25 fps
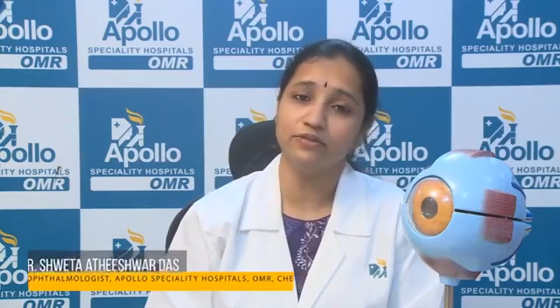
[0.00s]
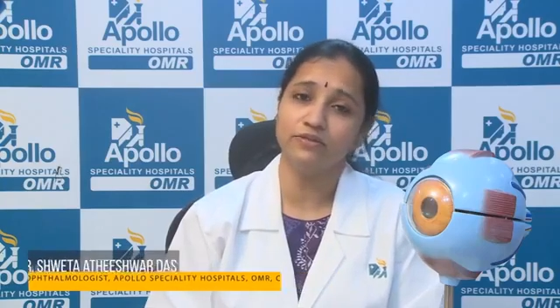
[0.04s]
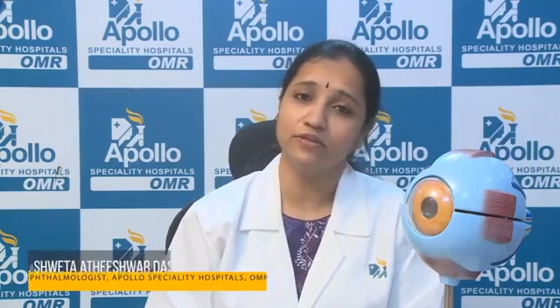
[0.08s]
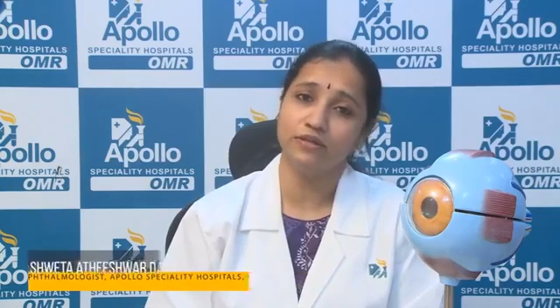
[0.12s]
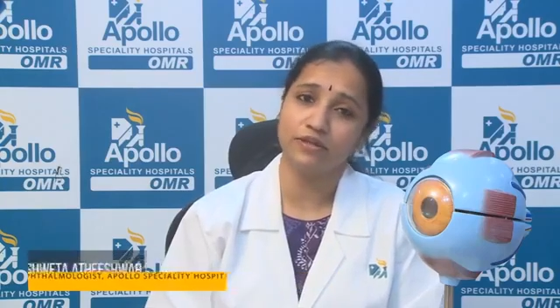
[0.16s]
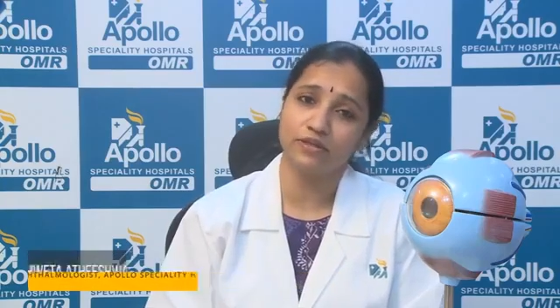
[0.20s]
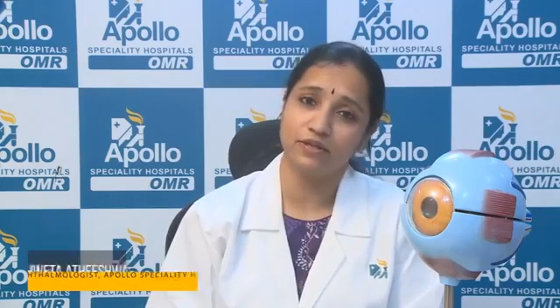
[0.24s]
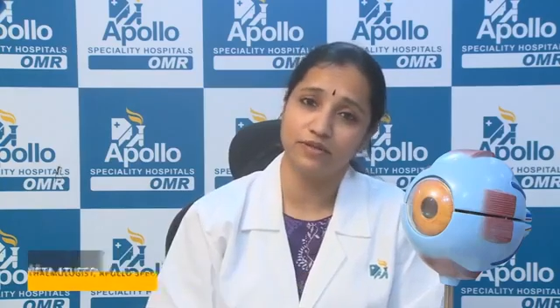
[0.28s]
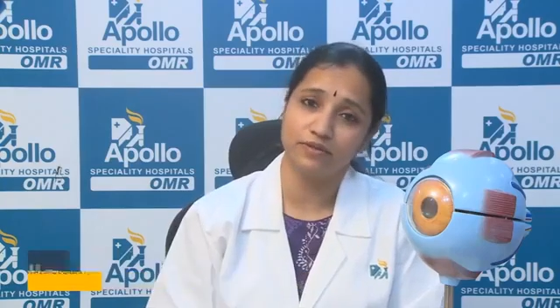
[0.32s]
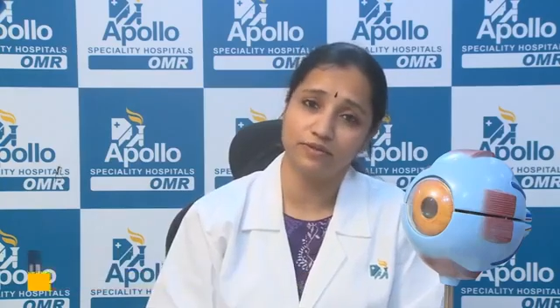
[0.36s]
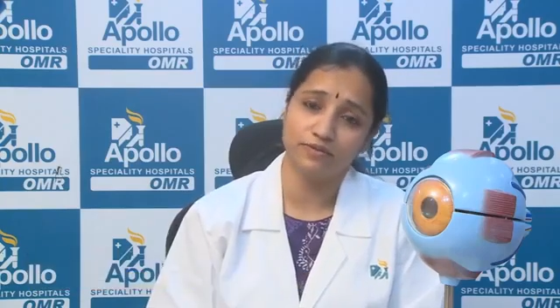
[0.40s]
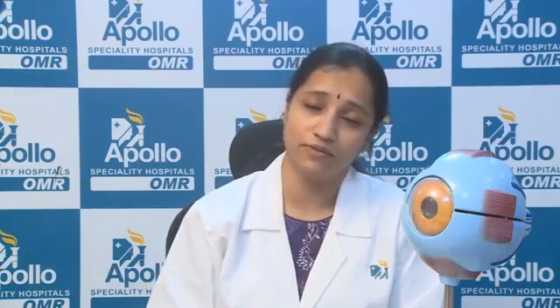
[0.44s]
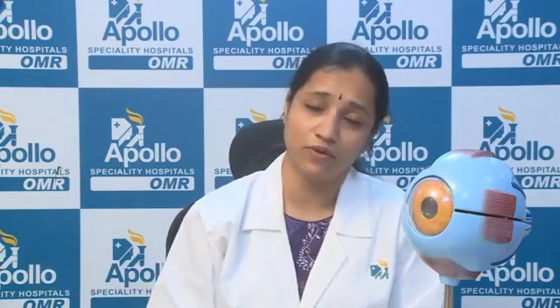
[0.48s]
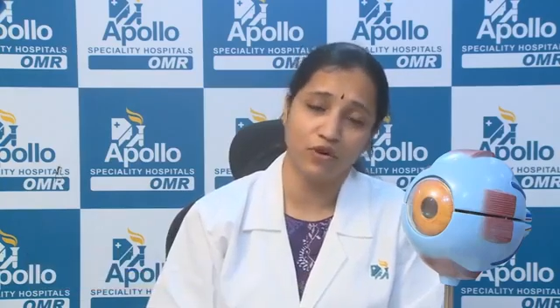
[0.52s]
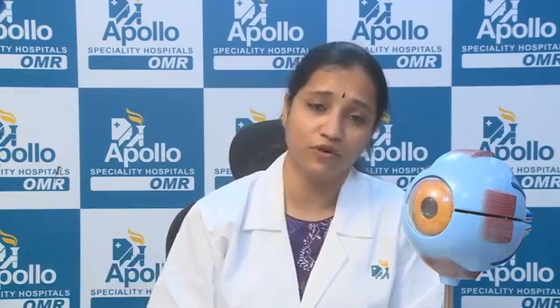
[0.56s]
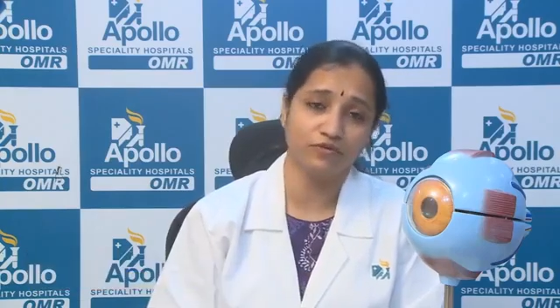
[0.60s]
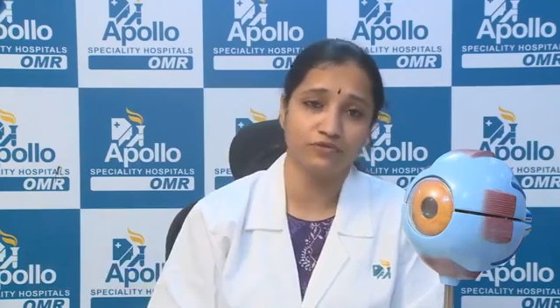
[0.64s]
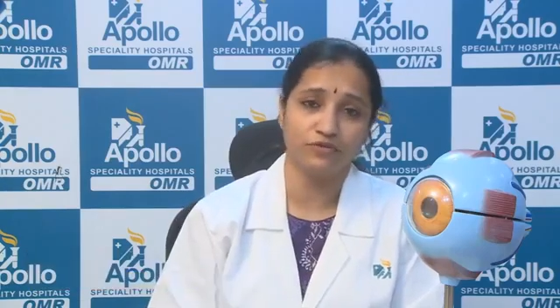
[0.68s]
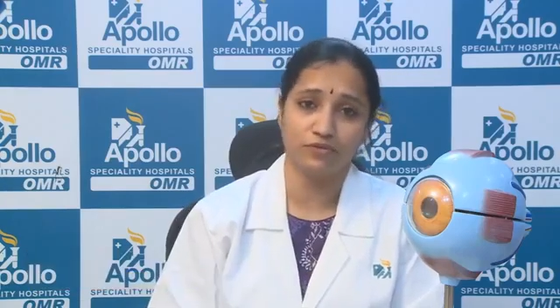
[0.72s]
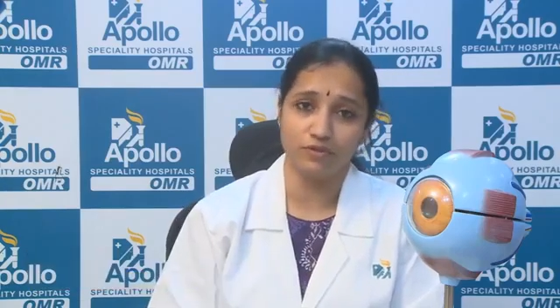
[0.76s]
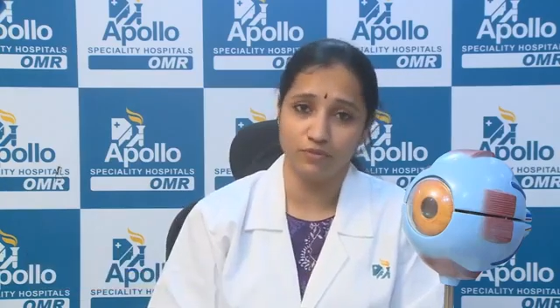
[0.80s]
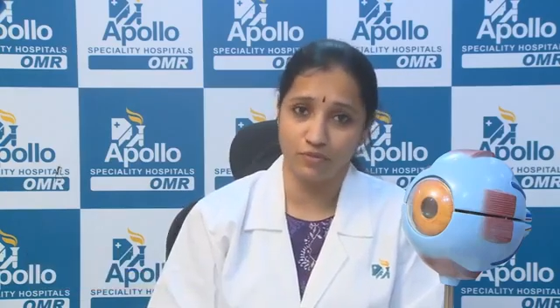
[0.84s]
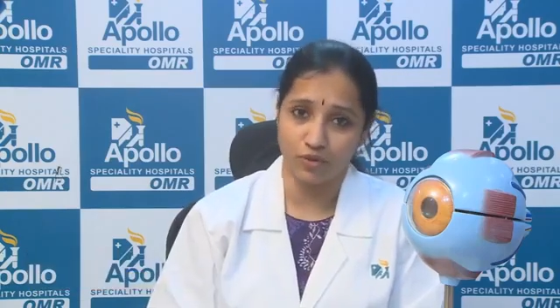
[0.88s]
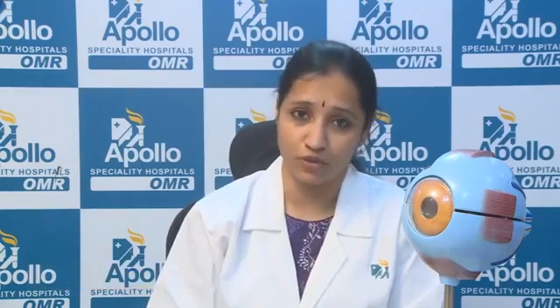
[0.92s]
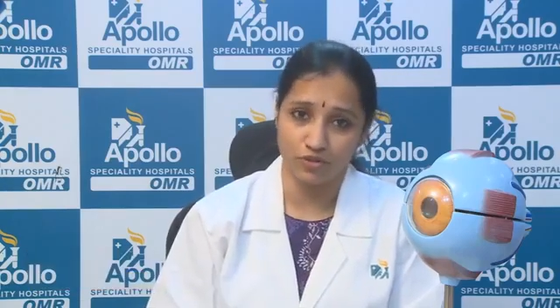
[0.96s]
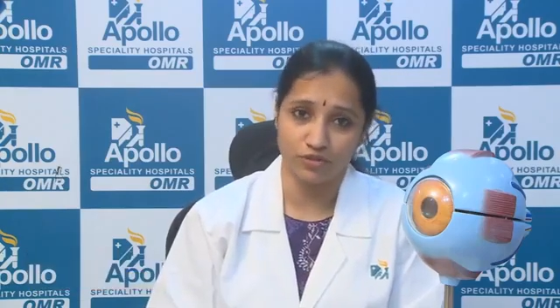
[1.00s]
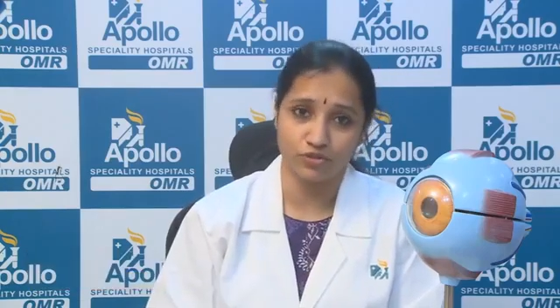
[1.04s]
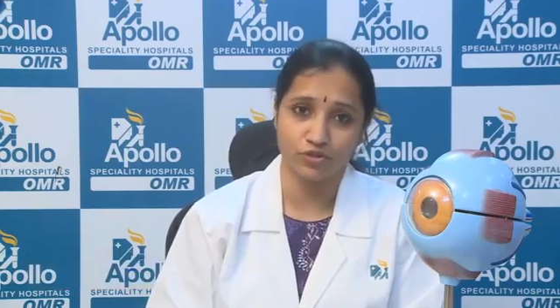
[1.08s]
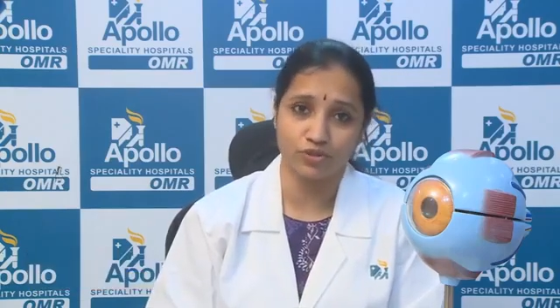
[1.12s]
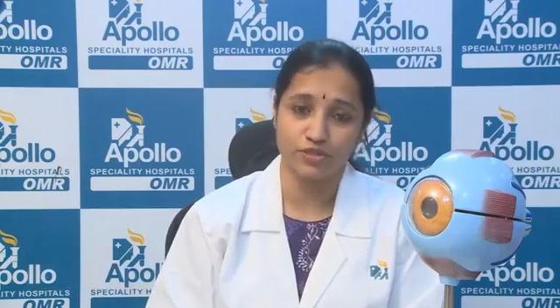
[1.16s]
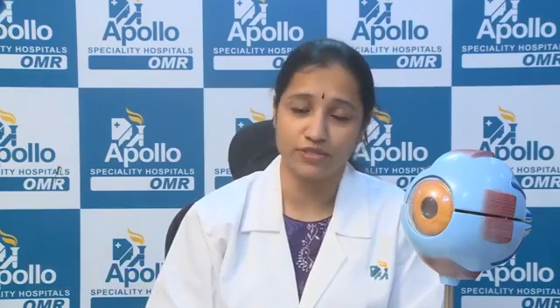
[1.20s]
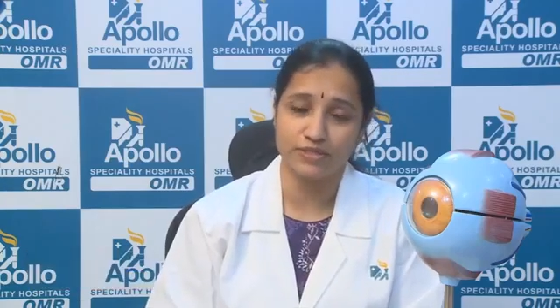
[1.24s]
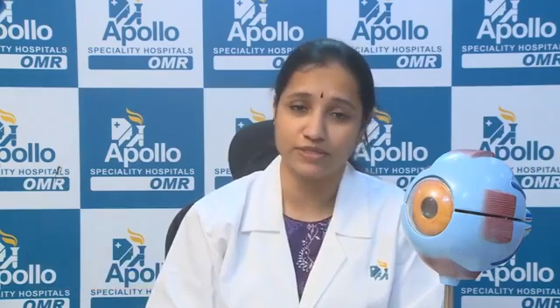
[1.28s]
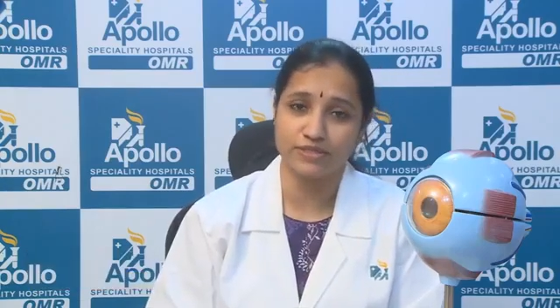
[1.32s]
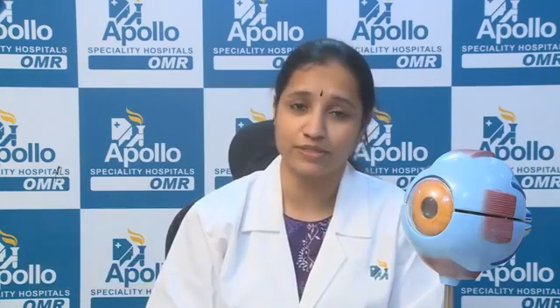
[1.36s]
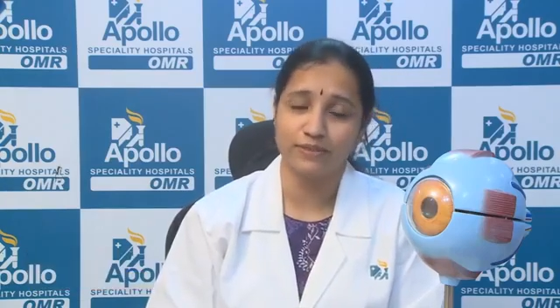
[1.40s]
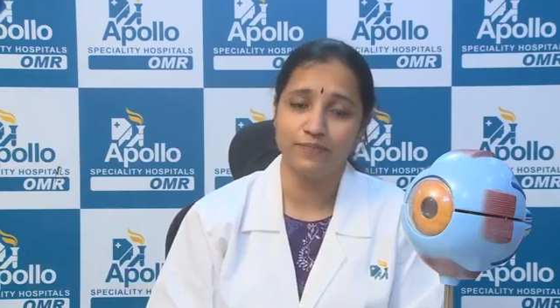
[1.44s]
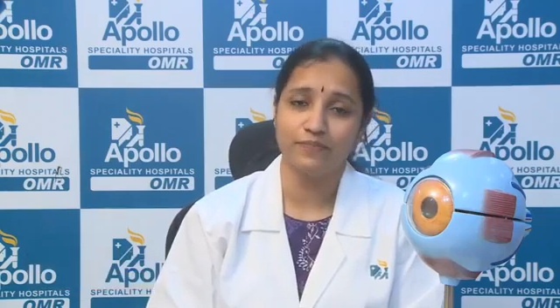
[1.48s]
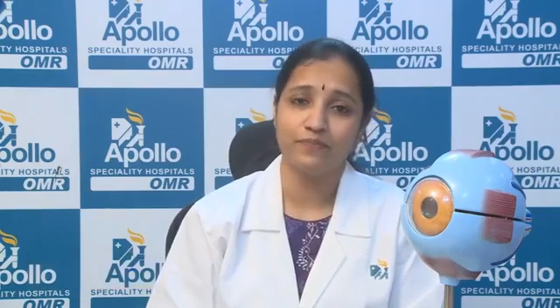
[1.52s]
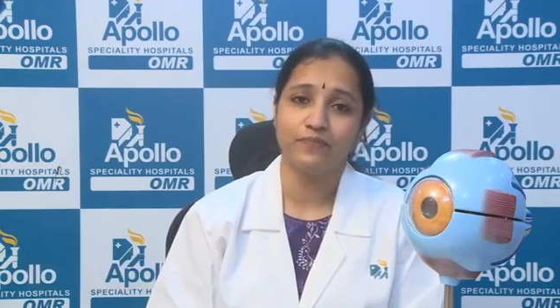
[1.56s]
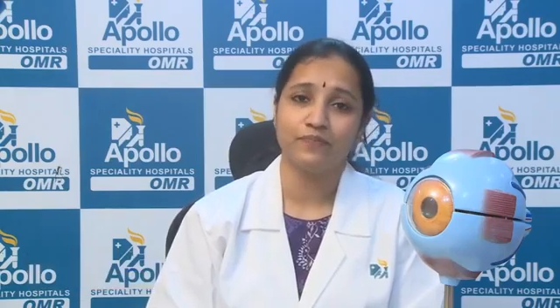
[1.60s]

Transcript: ophthalmologist.